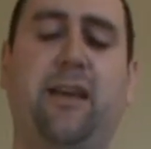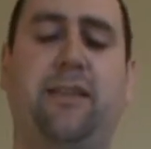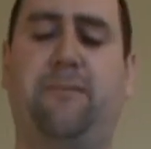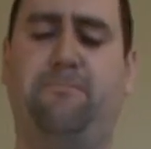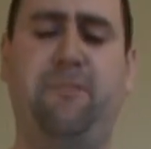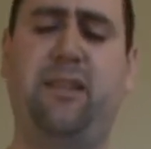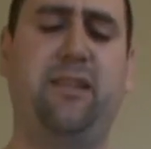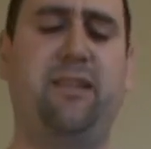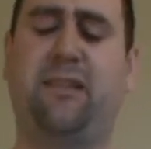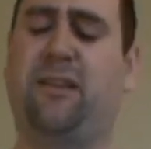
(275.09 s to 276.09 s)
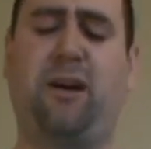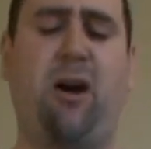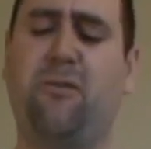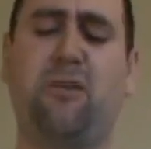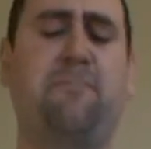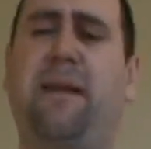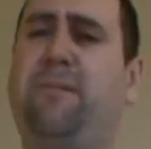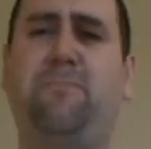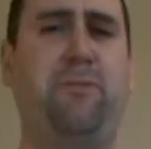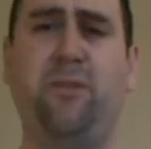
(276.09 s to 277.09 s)
the artwork may
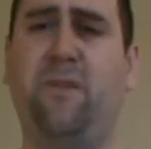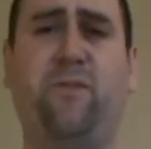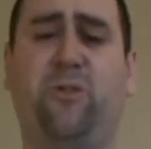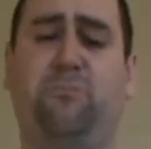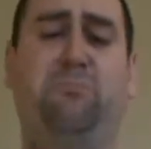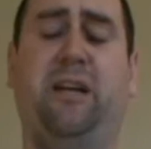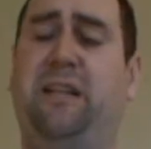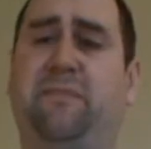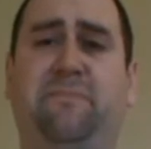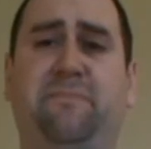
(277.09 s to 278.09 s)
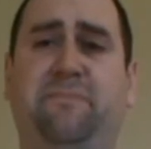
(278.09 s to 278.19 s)
be beautiful, but